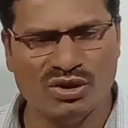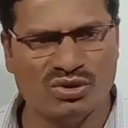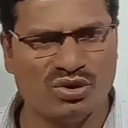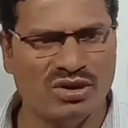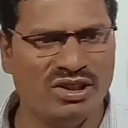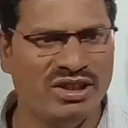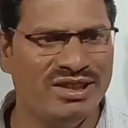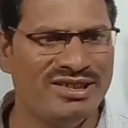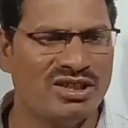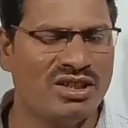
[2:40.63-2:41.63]
So
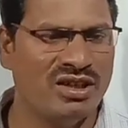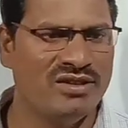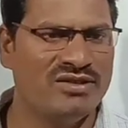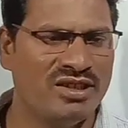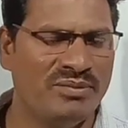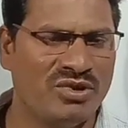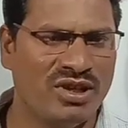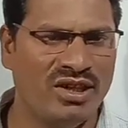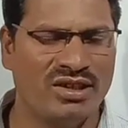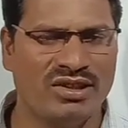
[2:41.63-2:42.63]
these concepts
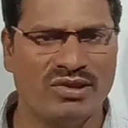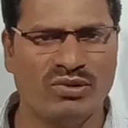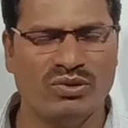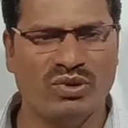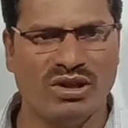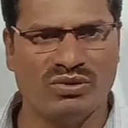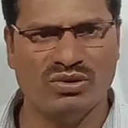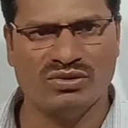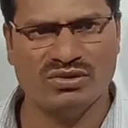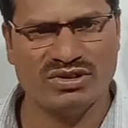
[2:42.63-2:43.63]
collectively we are
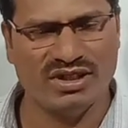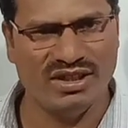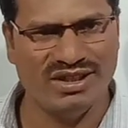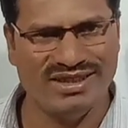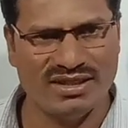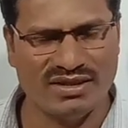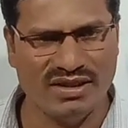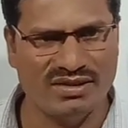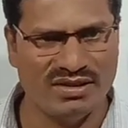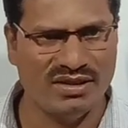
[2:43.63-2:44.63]
going to study in this
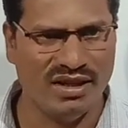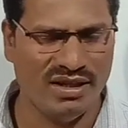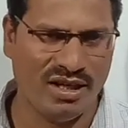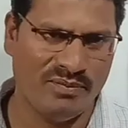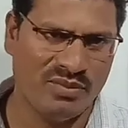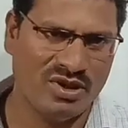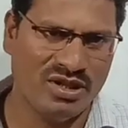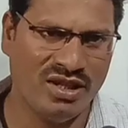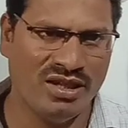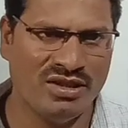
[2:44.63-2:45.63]
lesson, and after
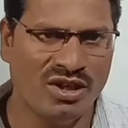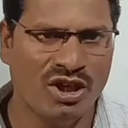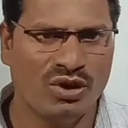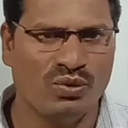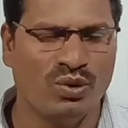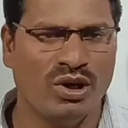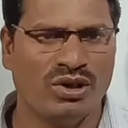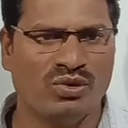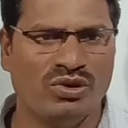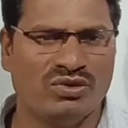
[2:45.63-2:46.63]
that we
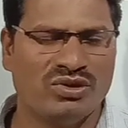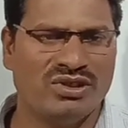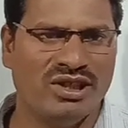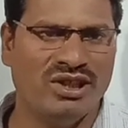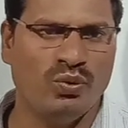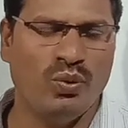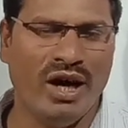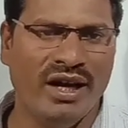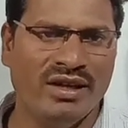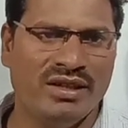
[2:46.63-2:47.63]
are going to study
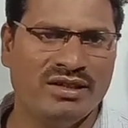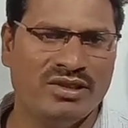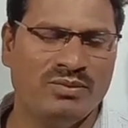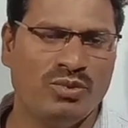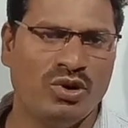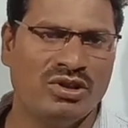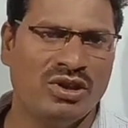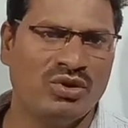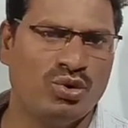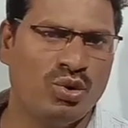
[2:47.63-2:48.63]
why it is
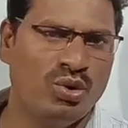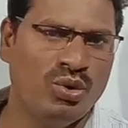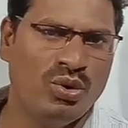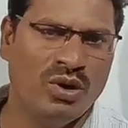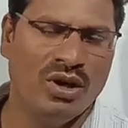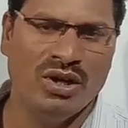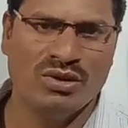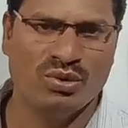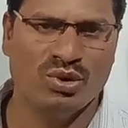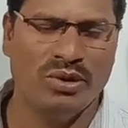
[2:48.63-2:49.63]
important to
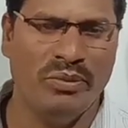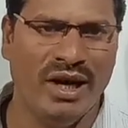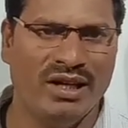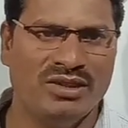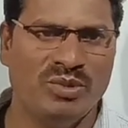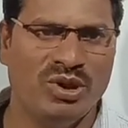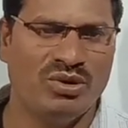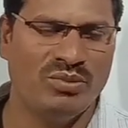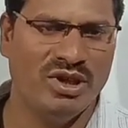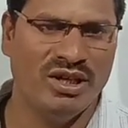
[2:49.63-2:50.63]
do the management
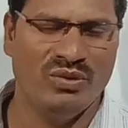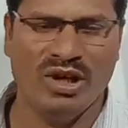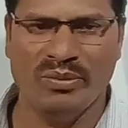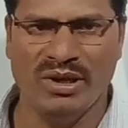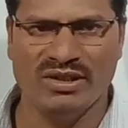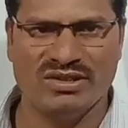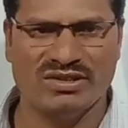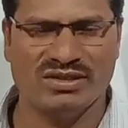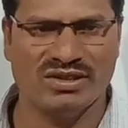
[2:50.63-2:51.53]
of the environment,